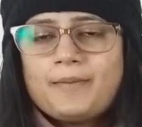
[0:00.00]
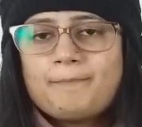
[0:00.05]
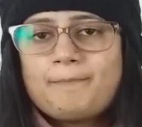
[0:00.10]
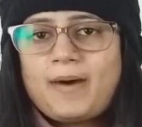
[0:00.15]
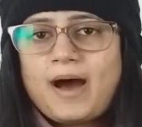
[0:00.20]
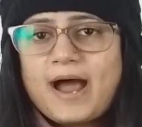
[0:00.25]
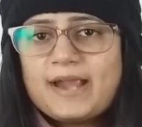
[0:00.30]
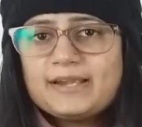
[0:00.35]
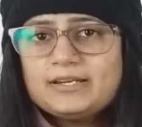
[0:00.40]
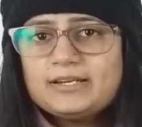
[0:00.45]

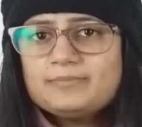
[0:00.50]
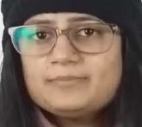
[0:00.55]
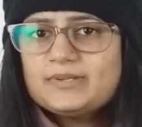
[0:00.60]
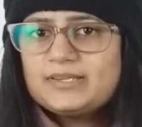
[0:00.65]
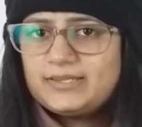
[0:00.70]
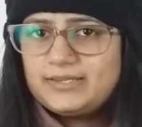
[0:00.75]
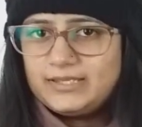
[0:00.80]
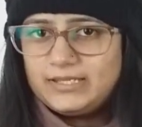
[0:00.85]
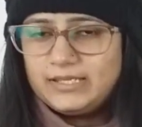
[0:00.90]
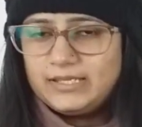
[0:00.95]
Part
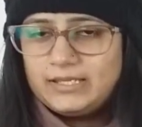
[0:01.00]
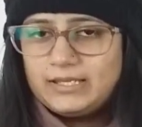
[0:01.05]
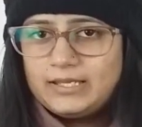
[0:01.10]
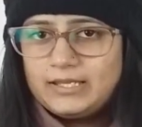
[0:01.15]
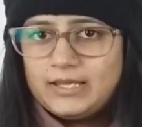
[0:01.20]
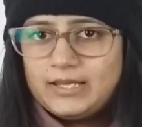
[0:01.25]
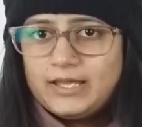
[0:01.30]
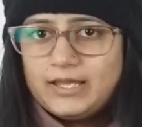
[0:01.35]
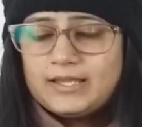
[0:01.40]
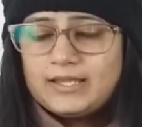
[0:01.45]
number C.
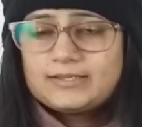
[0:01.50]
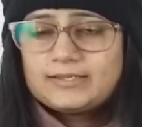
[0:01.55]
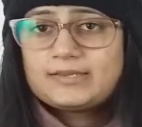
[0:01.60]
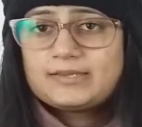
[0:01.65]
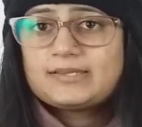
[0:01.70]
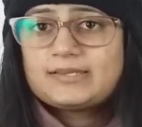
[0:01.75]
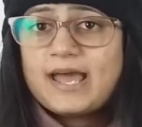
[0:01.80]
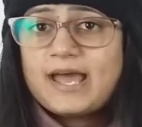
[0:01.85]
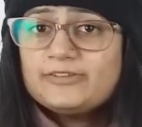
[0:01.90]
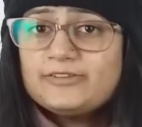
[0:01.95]
The
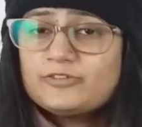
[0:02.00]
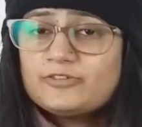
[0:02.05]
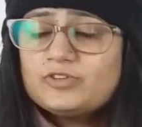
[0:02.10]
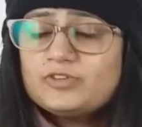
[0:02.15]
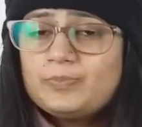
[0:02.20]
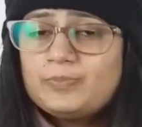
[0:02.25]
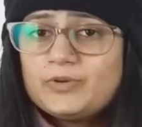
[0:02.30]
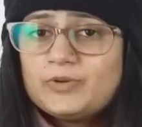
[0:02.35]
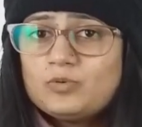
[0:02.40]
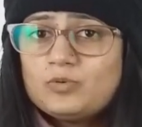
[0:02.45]
size of
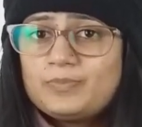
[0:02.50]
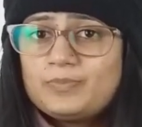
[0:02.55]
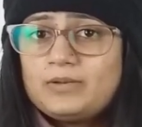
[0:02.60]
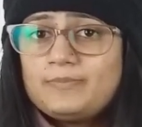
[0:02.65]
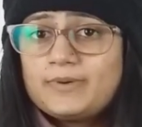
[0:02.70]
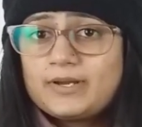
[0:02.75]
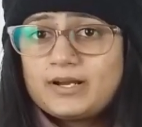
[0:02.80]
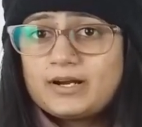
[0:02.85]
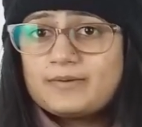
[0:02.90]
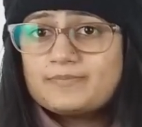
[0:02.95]
the
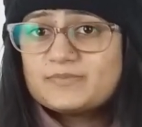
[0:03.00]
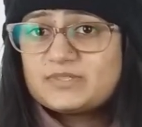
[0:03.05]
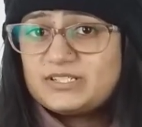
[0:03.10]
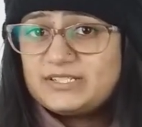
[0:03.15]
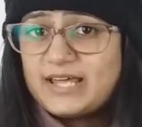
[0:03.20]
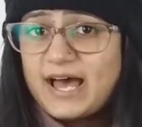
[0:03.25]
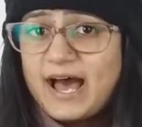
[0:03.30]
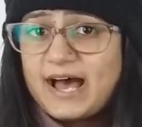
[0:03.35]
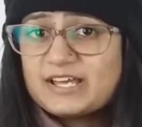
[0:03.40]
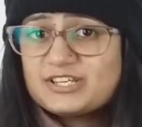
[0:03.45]
pupil becomes
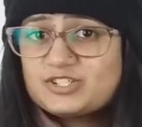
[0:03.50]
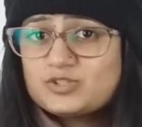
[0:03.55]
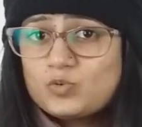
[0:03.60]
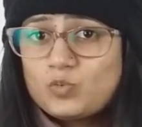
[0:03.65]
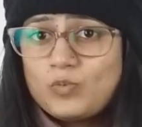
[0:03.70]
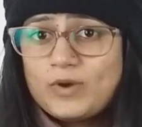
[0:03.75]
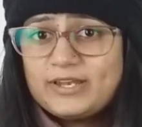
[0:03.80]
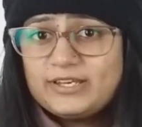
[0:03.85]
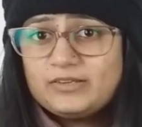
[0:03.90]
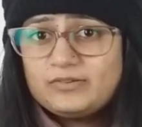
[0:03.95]
dash
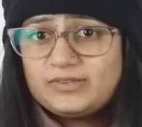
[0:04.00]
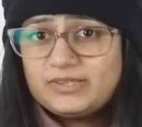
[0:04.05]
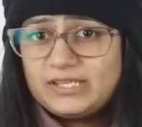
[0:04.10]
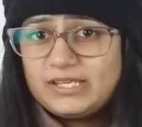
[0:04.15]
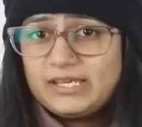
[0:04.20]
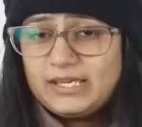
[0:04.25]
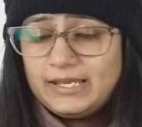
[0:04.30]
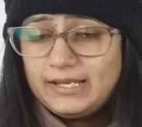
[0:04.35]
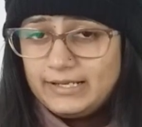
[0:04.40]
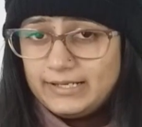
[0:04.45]
when you
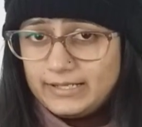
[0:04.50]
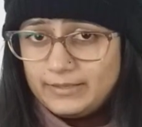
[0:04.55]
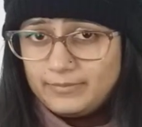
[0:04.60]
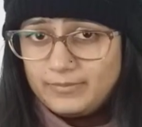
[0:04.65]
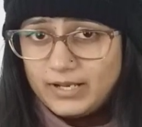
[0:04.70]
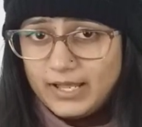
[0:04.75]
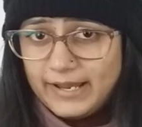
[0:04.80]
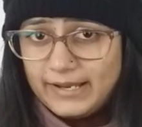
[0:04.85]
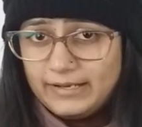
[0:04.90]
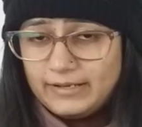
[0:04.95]
see in
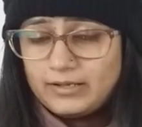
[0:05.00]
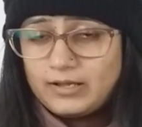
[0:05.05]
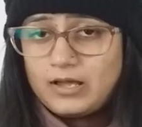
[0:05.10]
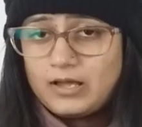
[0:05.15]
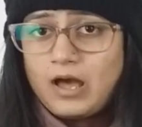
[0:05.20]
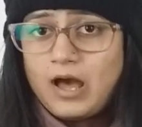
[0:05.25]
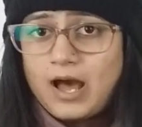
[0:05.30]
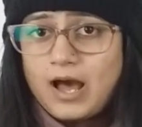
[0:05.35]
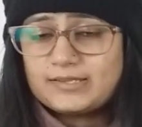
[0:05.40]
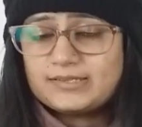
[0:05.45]
dim light.
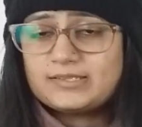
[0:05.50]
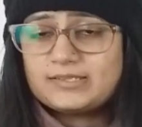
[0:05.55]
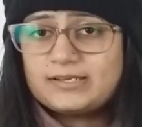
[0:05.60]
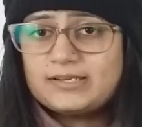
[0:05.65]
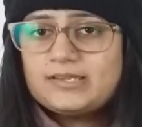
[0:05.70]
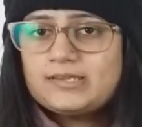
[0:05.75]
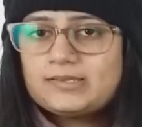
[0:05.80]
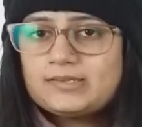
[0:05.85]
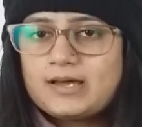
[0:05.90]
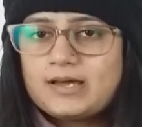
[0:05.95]
Answer
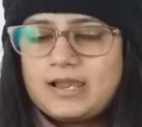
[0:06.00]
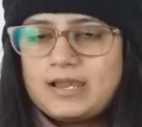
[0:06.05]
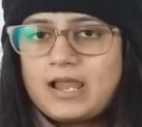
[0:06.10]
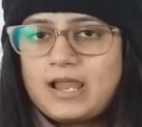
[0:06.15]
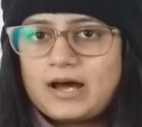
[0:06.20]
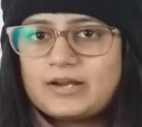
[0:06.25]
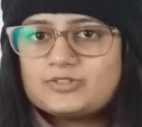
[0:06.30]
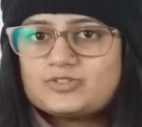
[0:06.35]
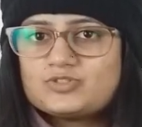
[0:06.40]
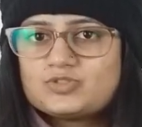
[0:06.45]
is
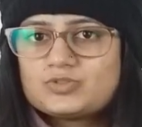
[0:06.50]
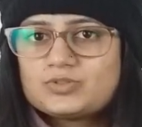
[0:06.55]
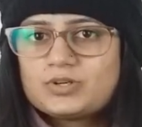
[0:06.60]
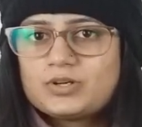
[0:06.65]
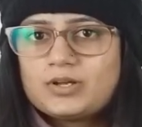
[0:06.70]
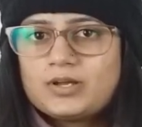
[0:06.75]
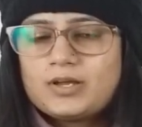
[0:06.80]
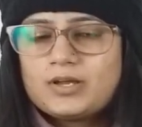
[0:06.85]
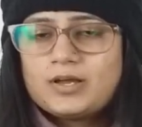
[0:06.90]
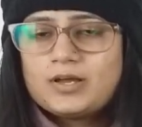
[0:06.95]
large.
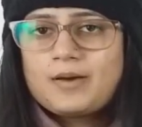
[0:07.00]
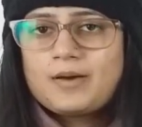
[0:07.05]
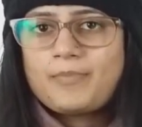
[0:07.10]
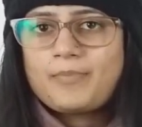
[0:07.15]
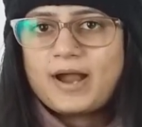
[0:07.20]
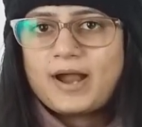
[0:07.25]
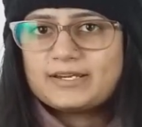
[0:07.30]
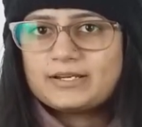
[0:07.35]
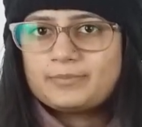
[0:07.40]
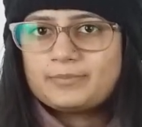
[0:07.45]

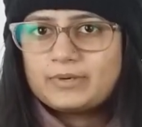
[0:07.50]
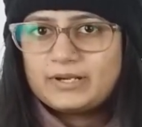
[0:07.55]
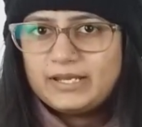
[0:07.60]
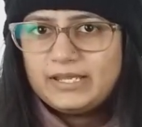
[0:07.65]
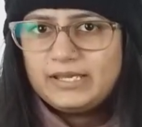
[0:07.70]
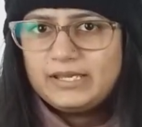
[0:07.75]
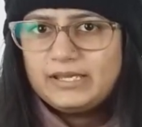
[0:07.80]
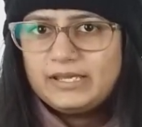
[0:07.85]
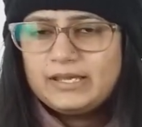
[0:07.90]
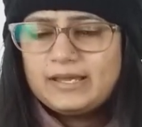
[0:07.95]
Part number
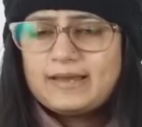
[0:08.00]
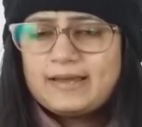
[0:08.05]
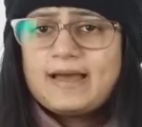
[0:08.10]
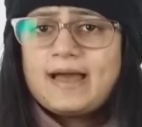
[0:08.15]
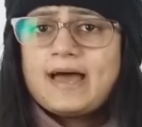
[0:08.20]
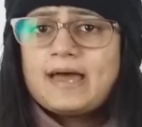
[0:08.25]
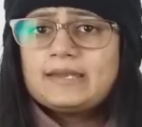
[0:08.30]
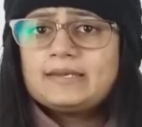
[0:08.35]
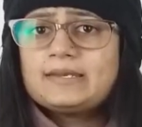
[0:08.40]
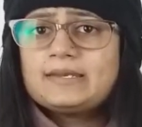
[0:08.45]
D.
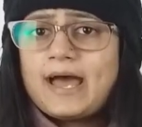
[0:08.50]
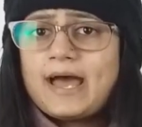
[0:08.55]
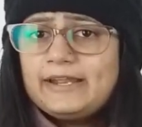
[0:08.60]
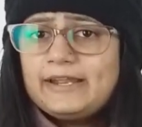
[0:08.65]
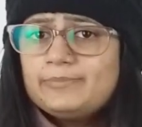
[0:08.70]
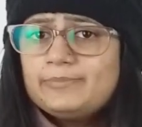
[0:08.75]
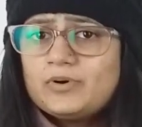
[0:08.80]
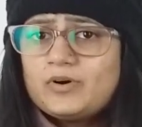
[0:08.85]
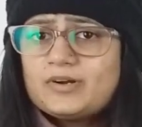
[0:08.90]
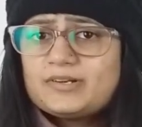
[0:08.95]

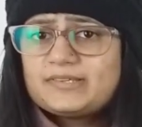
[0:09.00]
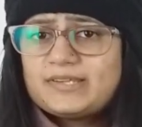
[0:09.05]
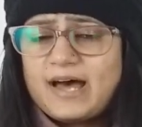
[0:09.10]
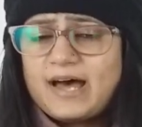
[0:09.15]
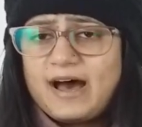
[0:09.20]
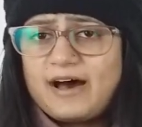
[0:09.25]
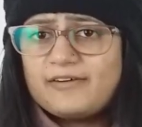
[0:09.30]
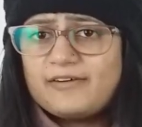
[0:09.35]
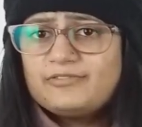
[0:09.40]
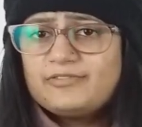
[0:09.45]
Night birds
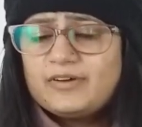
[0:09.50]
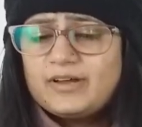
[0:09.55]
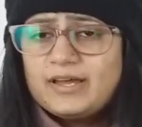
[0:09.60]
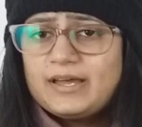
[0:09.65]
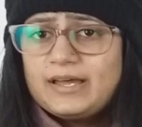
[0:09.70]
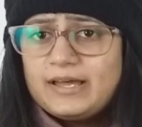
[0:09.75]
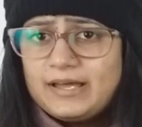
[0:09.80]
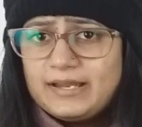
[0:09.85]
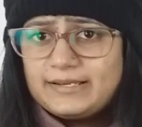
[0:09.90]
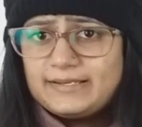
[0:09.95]
have
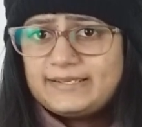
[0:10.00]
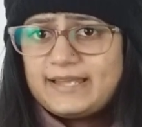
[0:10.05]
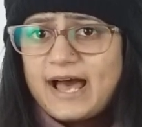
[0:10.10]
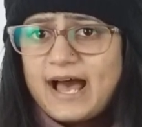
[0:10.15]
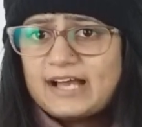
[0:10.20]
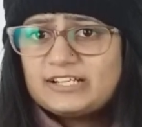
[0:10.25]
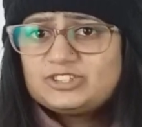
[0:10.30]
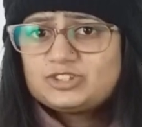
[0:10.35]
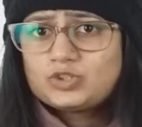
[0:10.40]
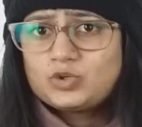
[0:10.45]

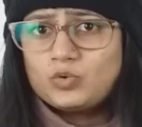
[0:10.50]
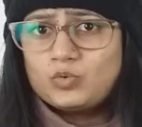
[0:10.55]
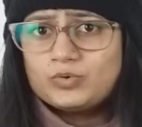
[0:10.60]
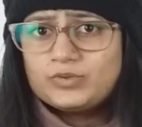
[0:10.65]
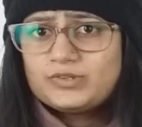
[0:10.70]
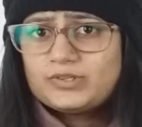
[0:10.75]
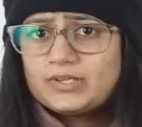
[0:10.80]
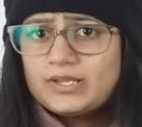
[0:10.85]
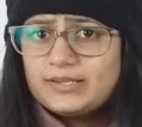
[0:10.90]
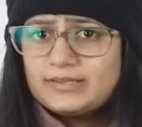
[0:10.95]
dash
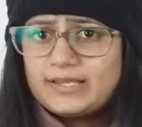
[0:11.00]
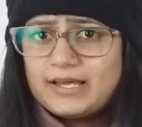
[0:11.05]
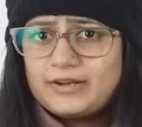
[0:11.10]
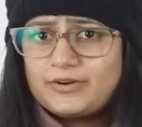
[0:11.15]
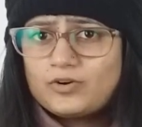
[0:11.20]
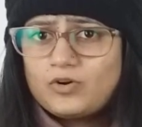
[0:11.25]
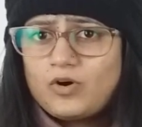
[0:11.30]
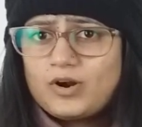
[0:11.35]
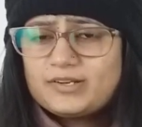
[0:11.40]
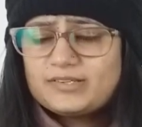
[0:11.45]
cones
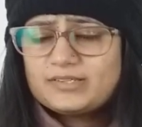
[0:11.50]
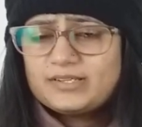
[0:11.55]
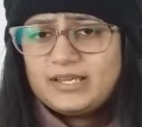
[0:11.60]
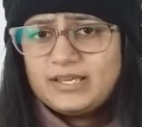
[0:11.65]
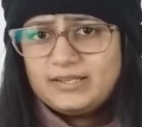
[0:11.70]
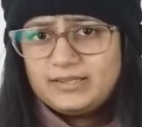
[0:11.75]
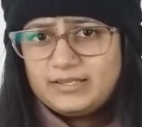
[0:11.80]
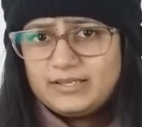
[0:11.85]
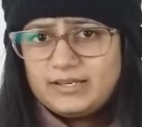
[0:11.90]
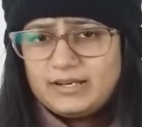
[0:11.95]
then rods
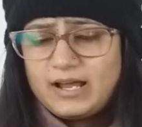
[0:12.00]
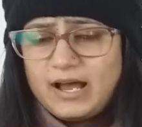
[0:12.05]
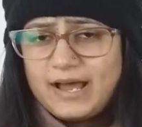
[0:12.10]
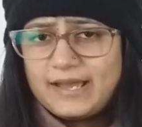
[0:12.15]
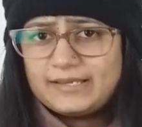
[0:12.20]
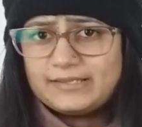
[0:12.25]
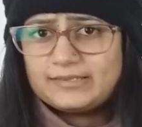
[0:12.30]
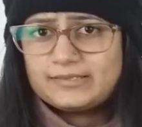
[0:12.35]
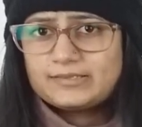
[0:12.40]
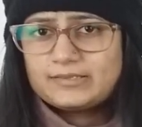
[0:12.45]
in their
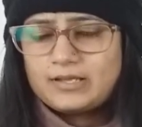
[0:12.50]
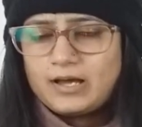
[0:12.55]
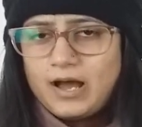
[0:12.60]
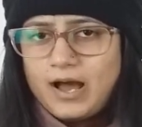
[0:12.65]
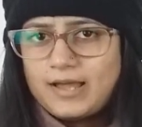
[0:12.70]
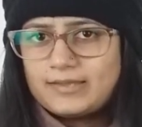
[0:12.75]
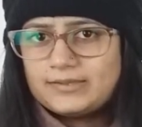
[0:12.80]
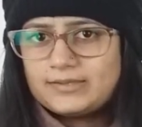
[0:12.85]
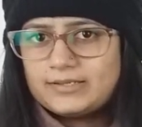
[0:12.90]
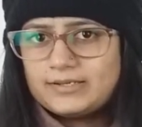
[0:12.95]
eyes.
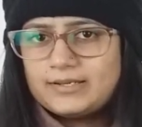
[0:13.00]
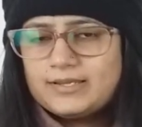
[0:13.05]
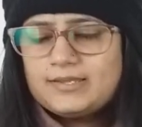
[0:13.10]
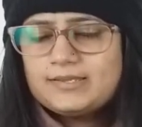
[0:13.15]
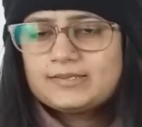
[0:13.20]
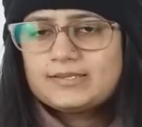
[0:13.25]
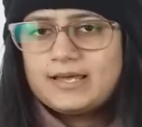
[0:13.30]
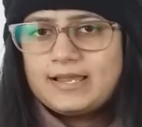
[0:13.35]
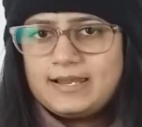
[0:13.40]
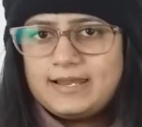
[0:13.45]
Answer
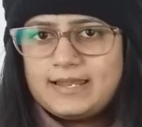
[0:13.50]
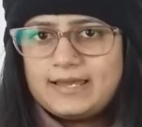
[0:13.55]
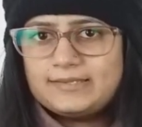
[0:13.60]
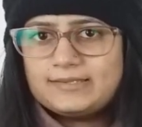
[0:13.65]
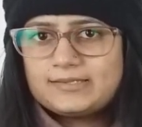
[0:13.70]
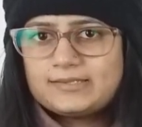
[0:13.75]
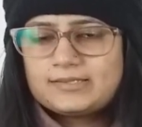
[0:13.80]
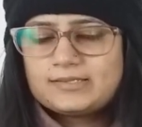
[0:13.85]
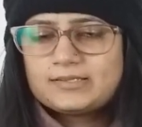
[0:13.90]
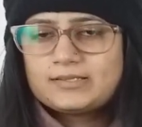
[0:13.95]
is
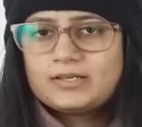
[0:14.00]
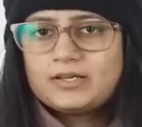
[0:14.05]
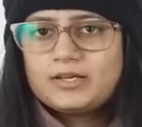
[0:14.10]
less.